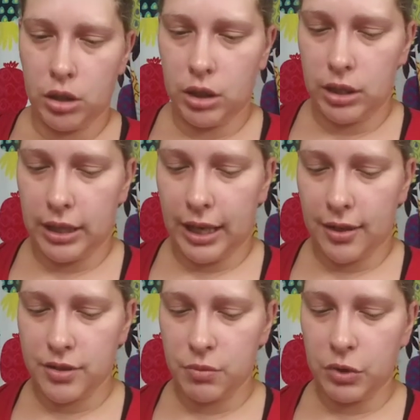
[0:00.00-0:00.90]
They have
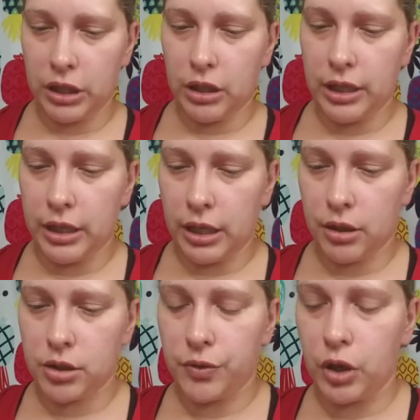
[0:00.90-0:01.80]
some glitter in there, so
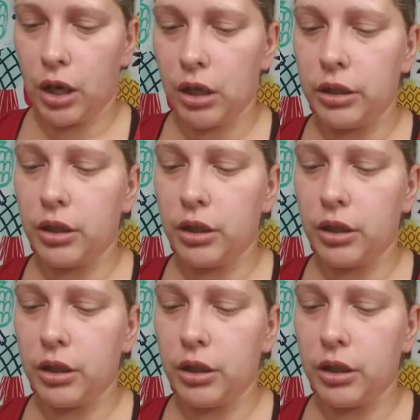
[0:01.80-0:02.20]
if you're not a glitter